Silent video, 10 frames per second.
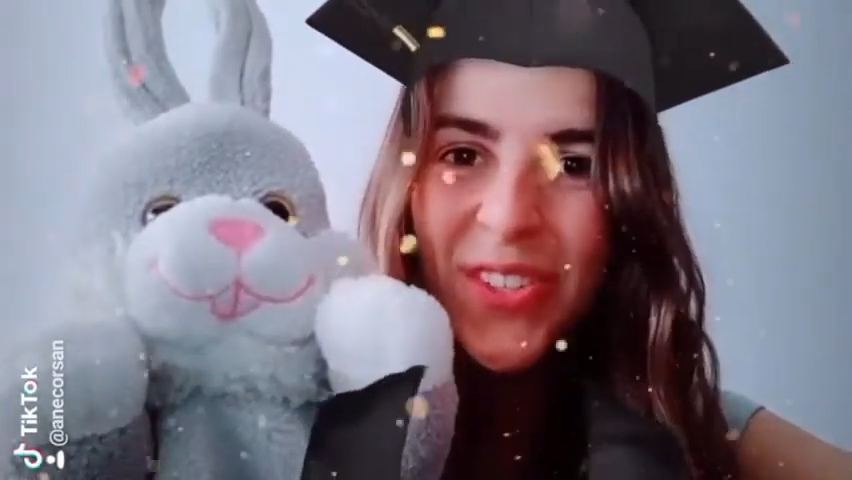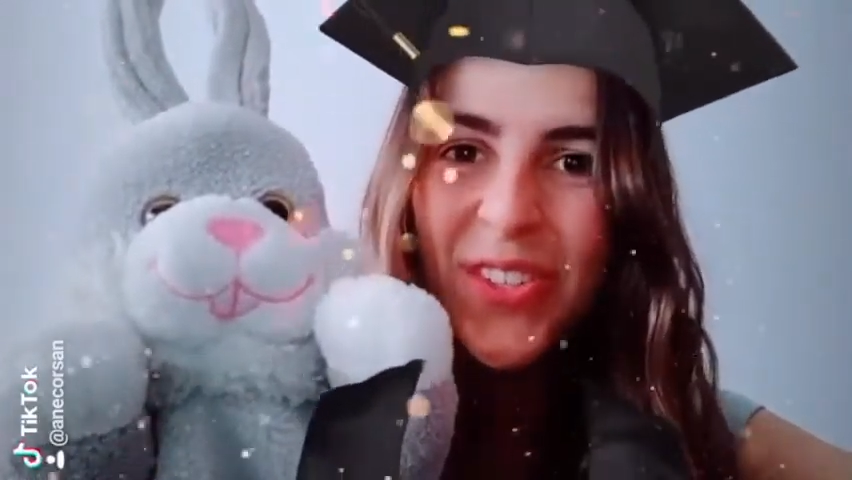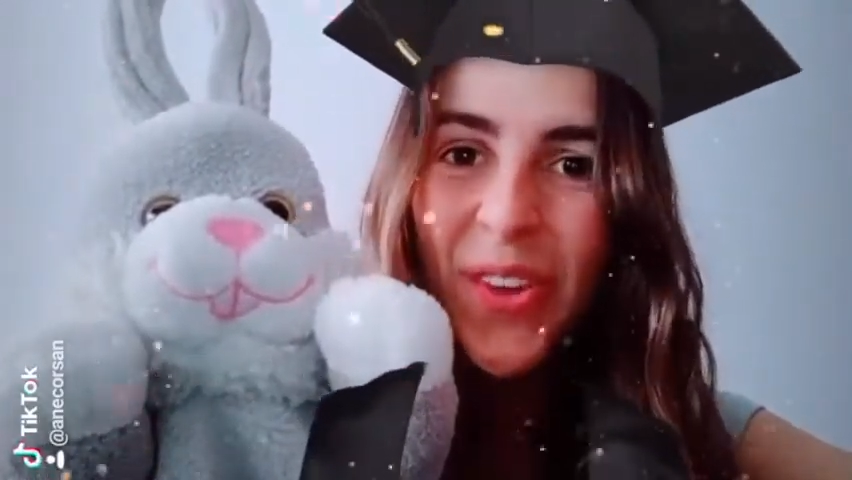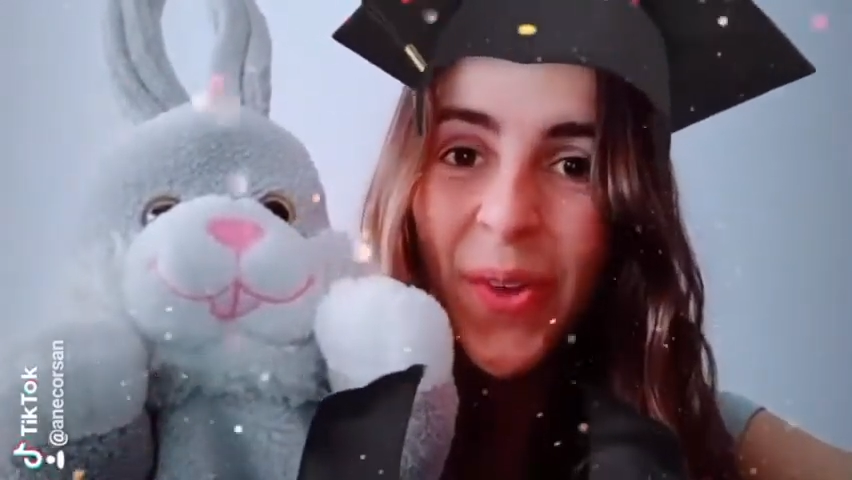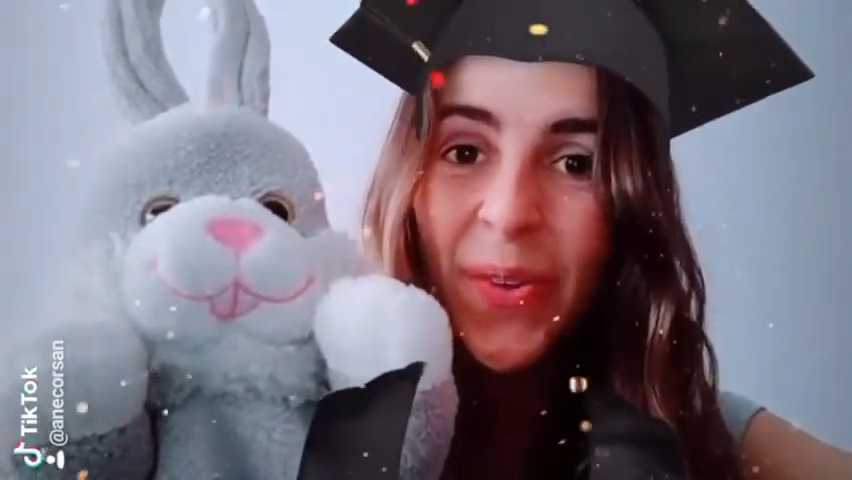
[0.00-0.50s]

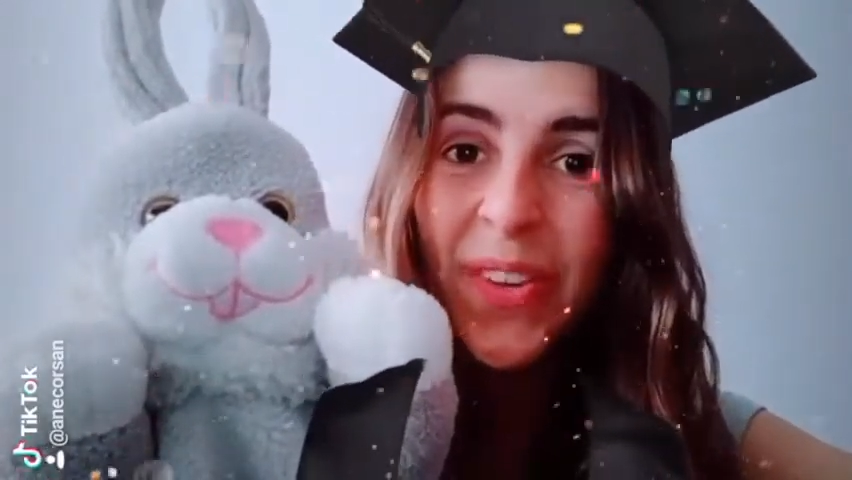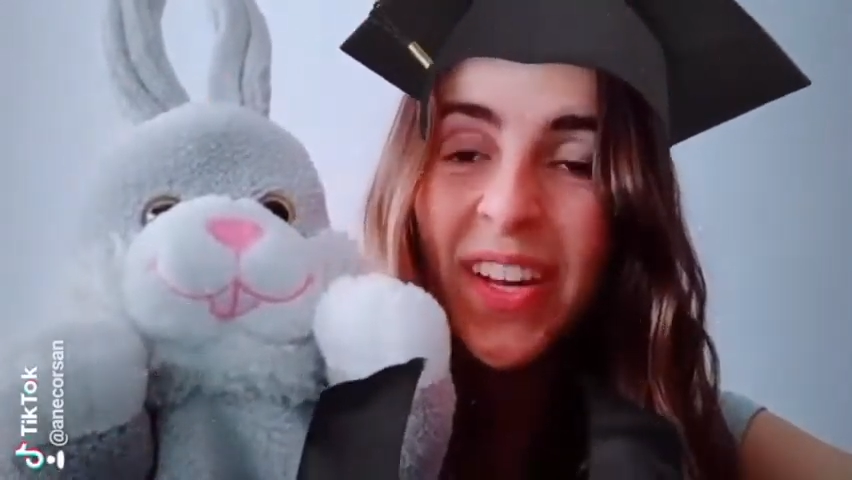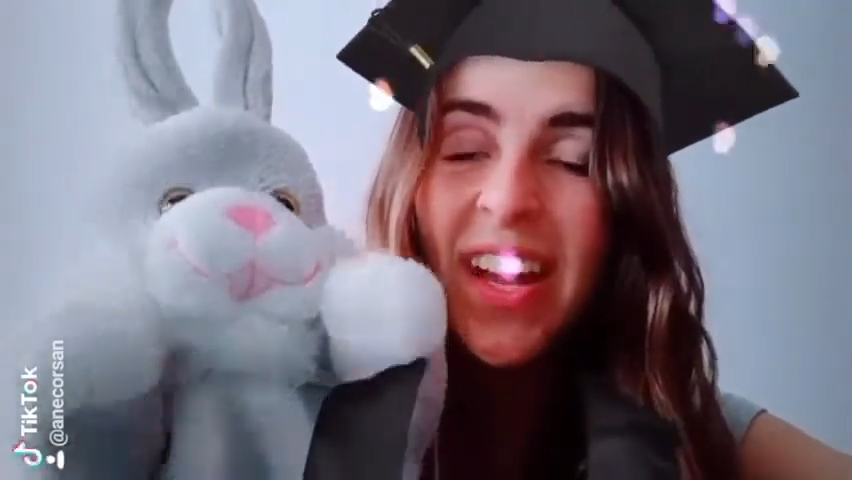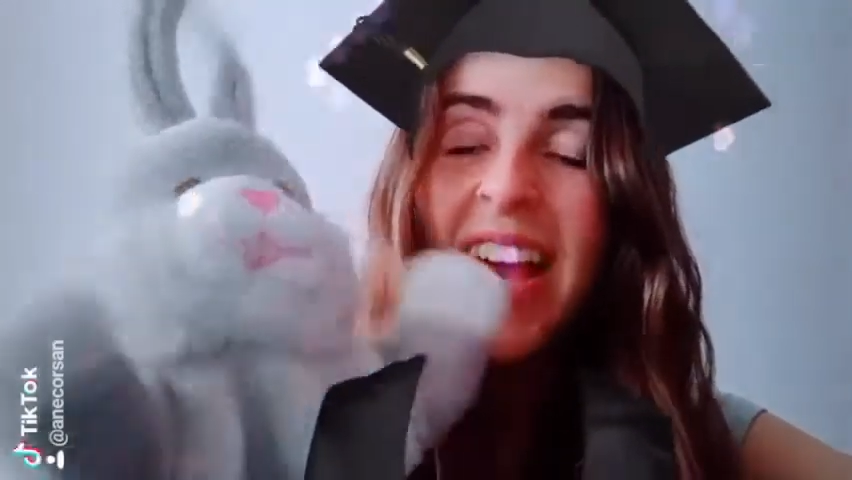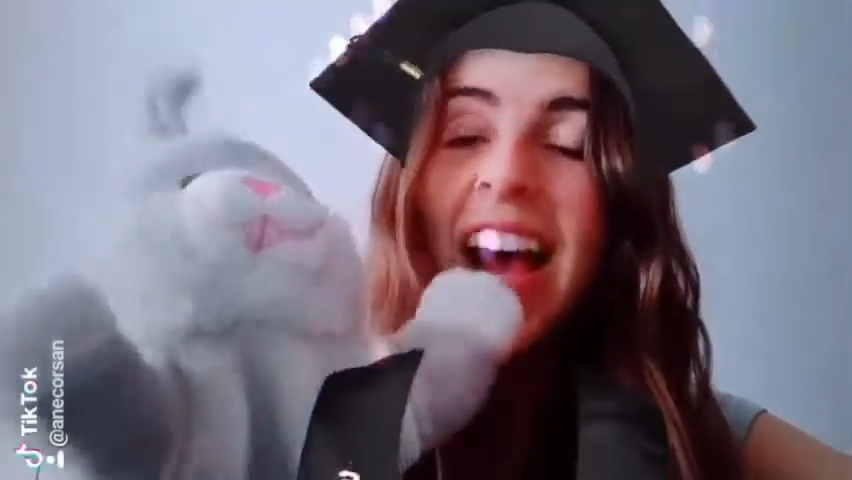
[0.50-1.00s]
know
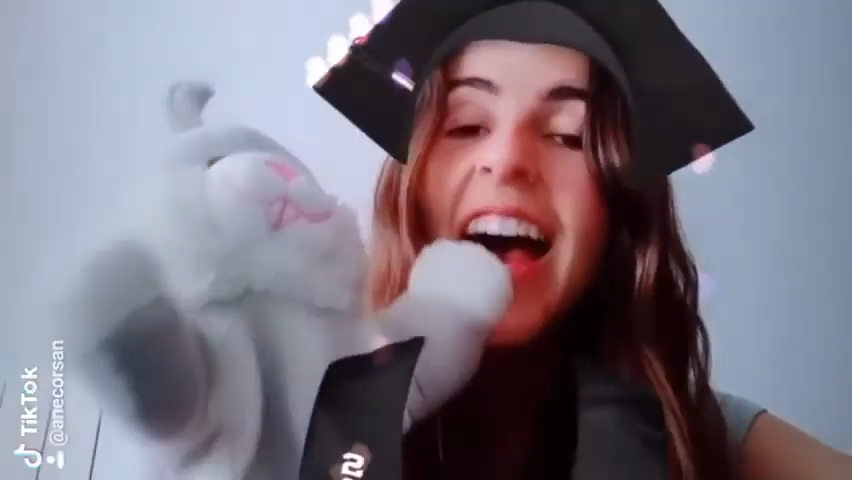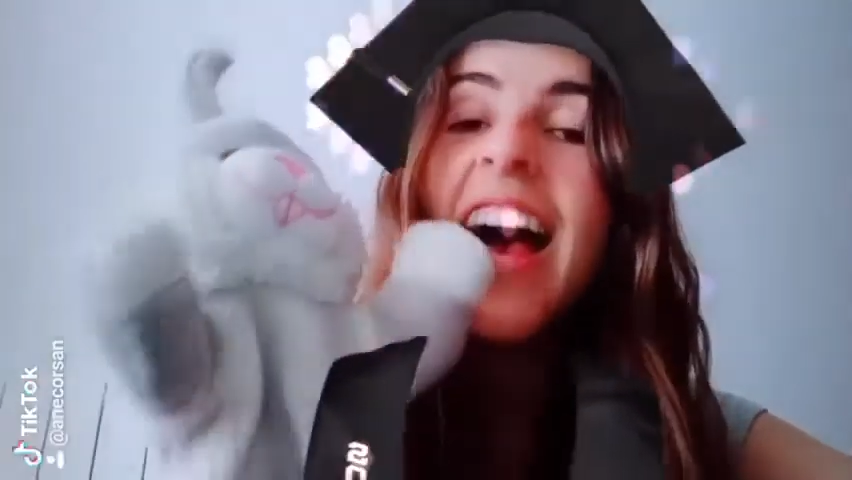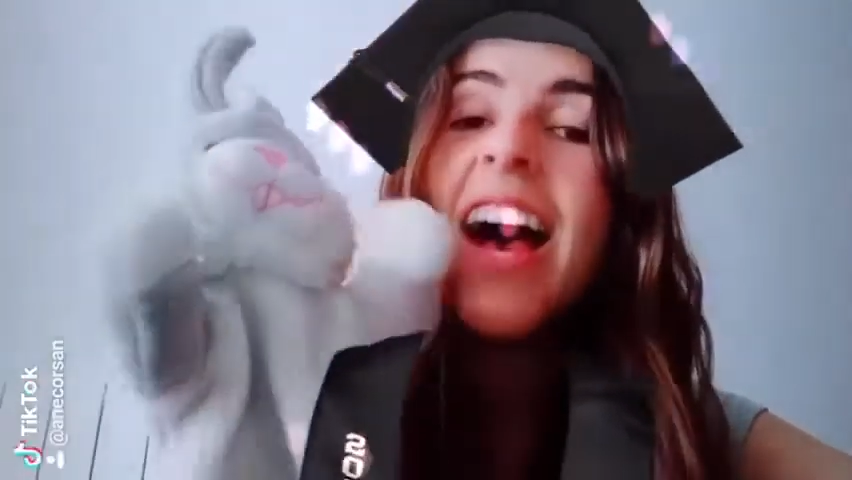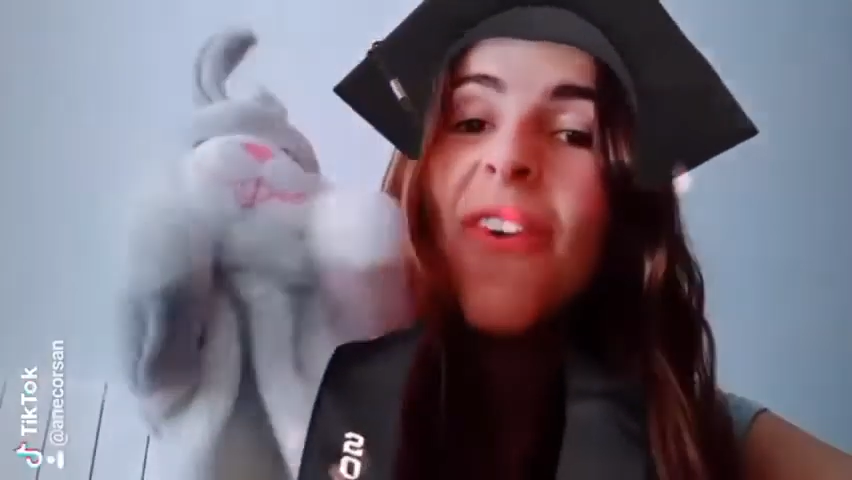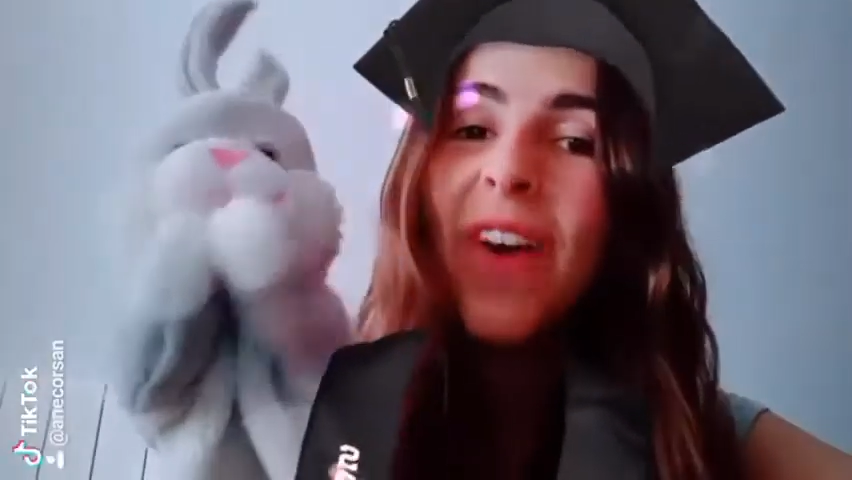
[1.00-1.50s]

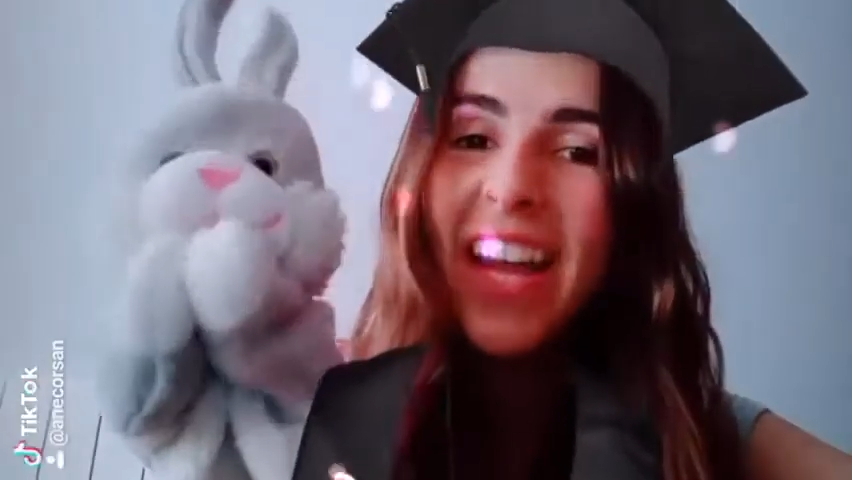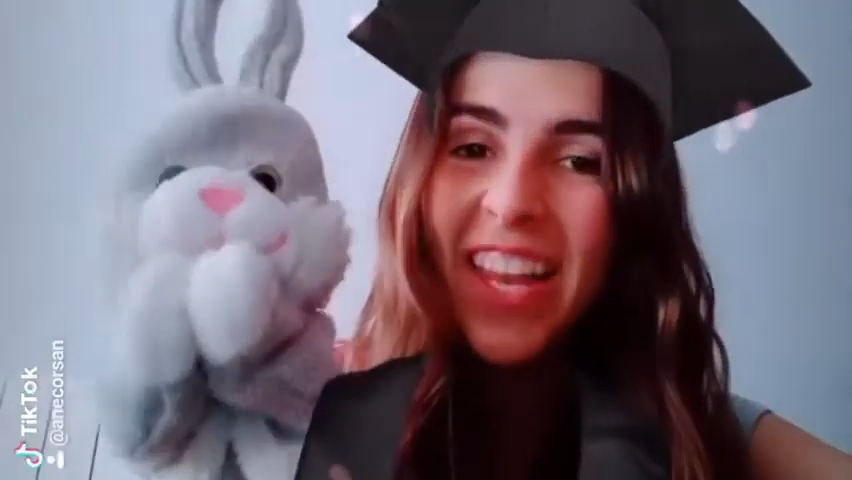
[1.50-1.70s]
how I